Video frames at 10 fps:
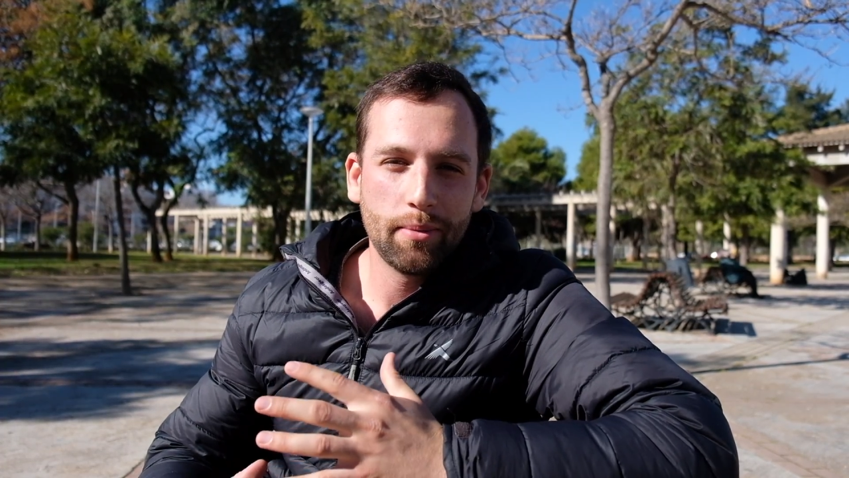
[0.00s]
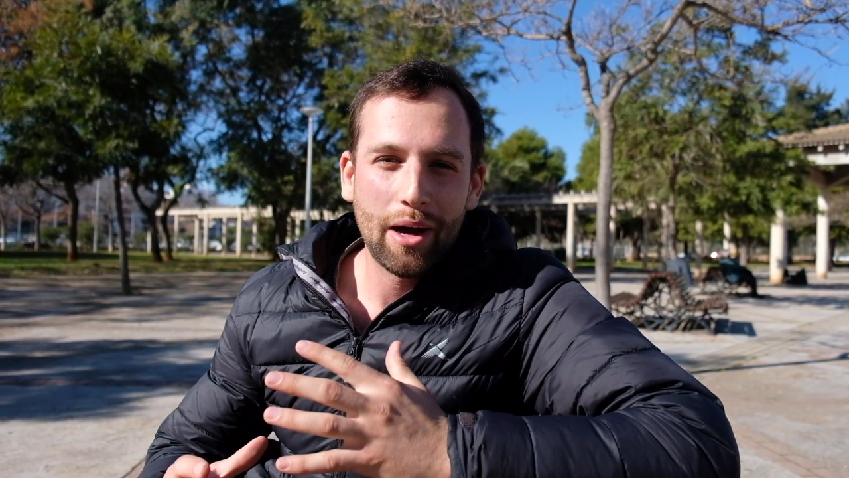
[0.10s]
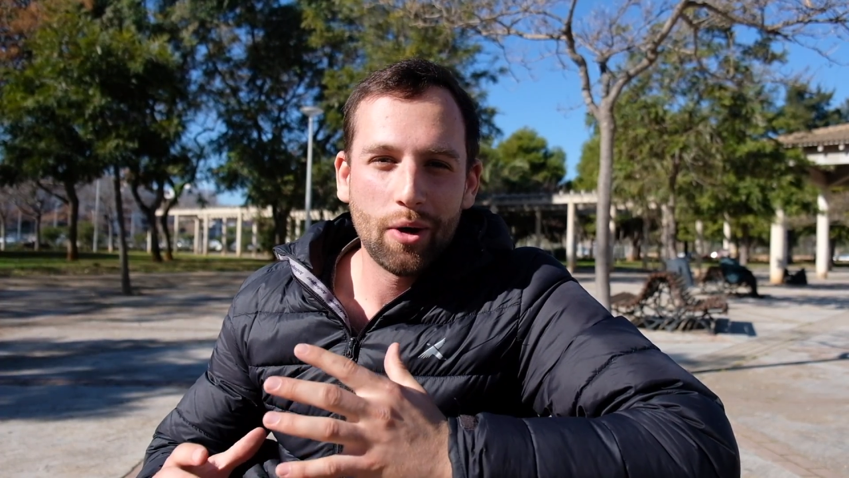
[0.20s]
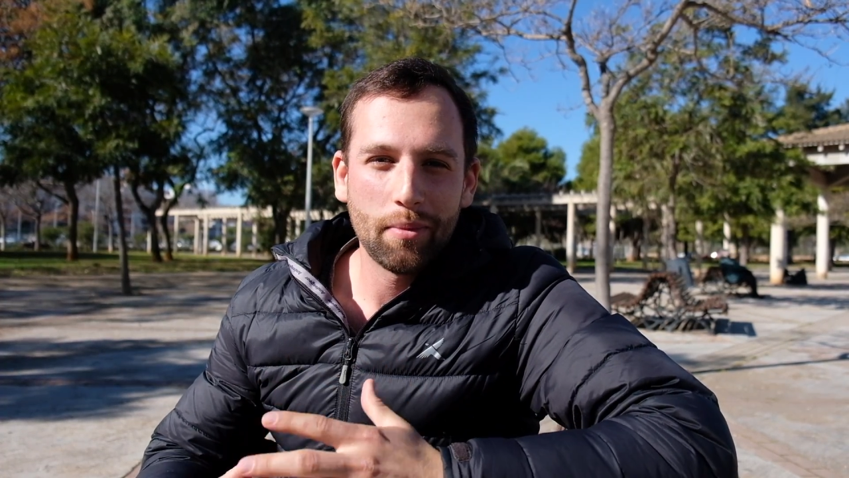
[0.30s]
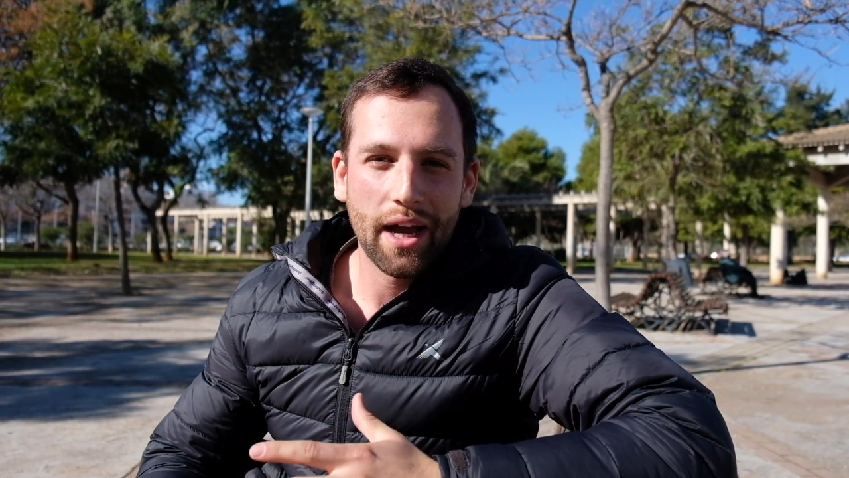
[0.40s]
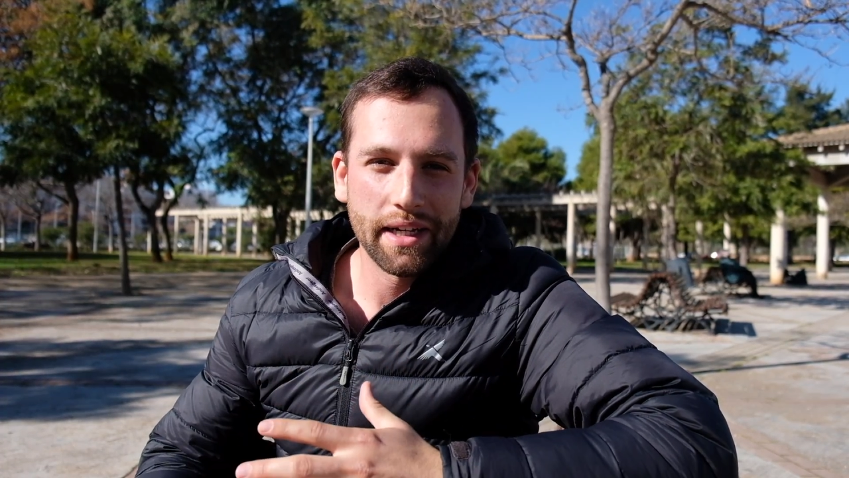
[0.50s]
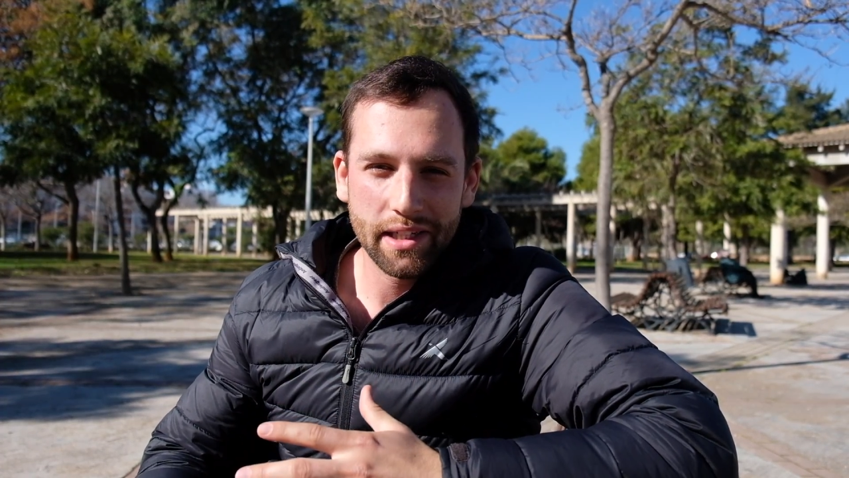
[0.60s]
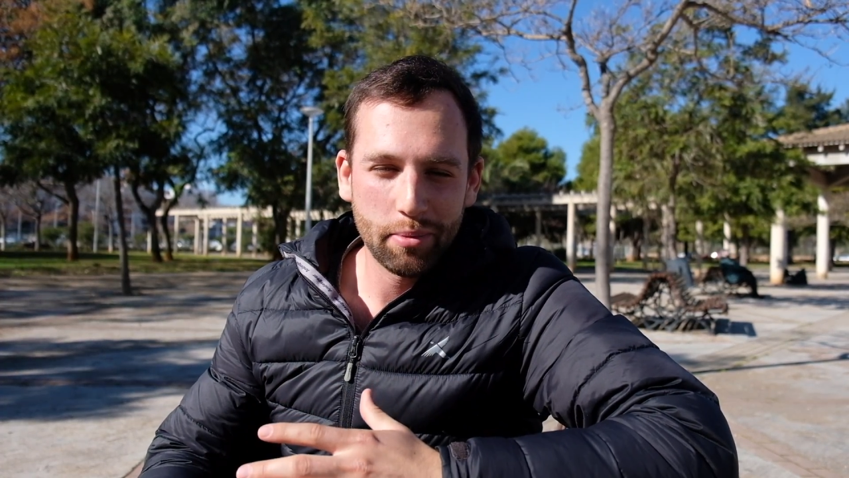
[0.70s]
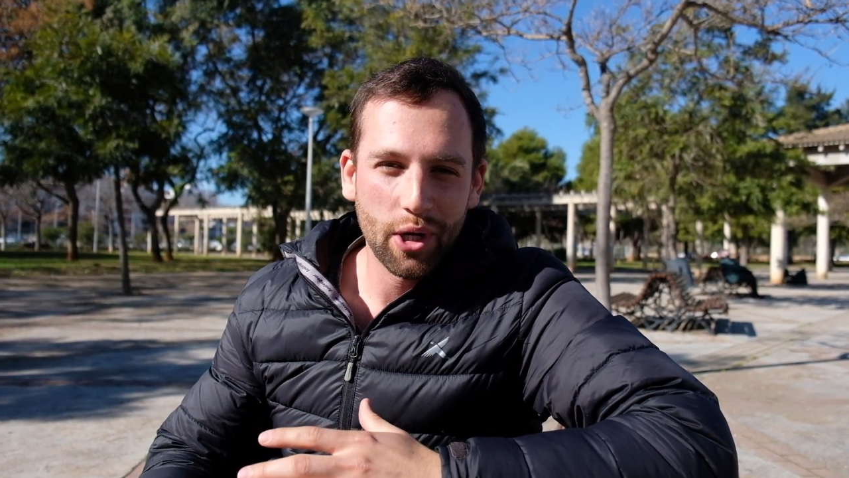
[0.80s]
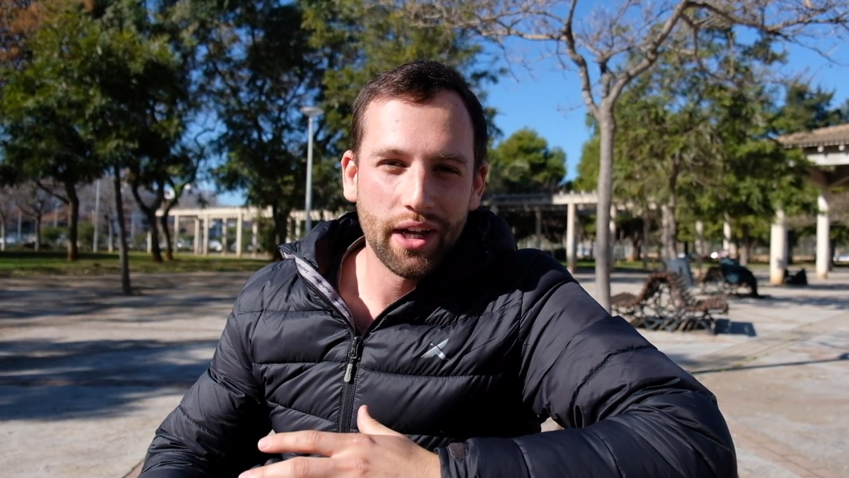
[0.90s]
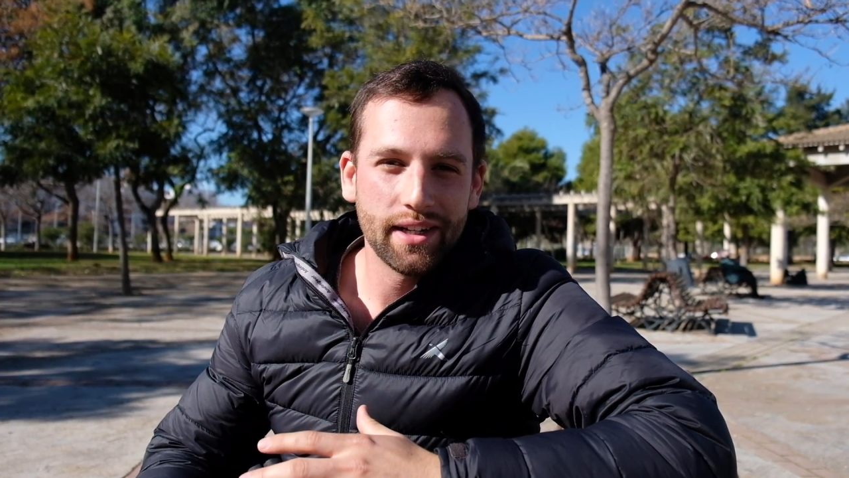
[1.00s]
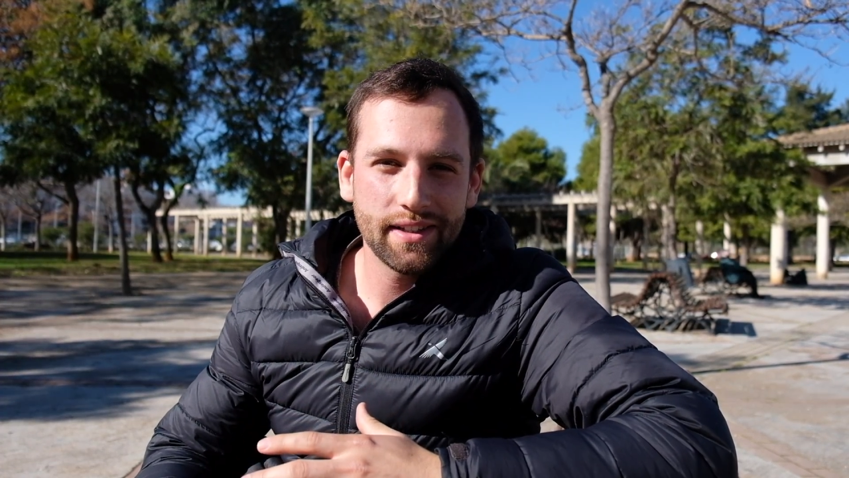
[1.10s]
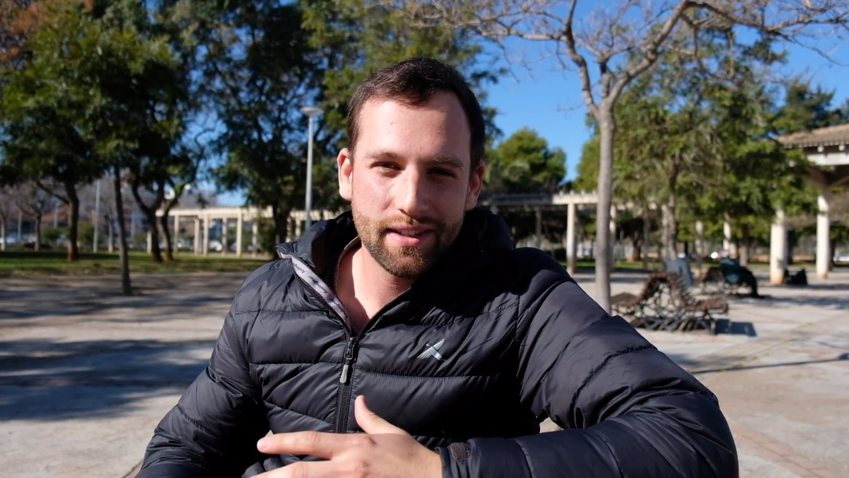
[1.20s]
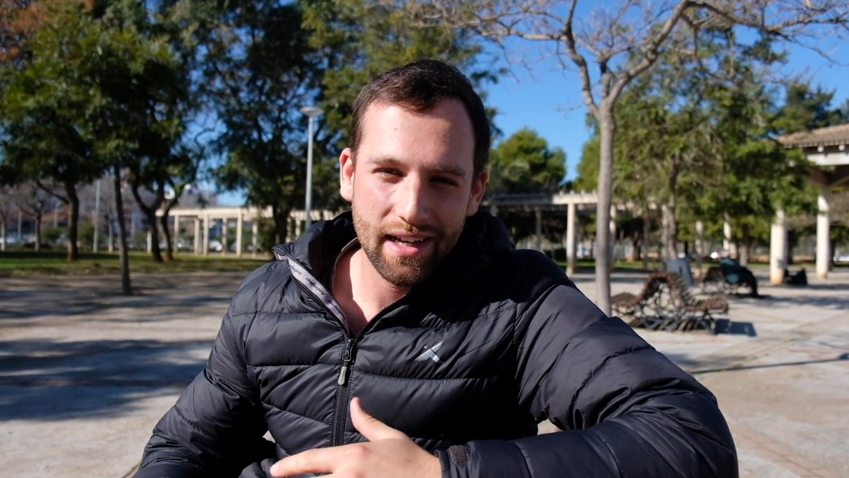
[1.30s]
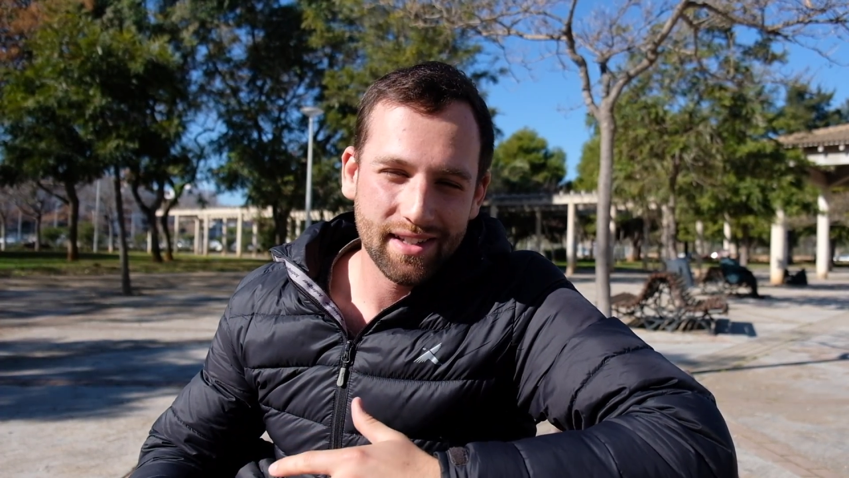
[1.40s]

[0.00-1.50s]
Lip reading: about my experience.